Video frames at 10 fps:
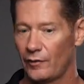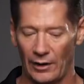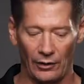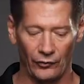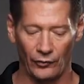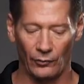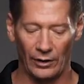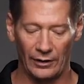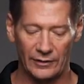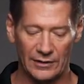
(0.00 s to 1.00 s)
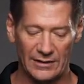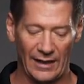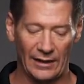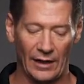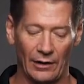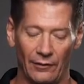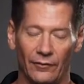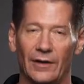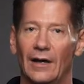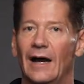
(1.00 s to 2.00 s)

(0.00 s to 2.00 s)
and I also wanted it to take care of the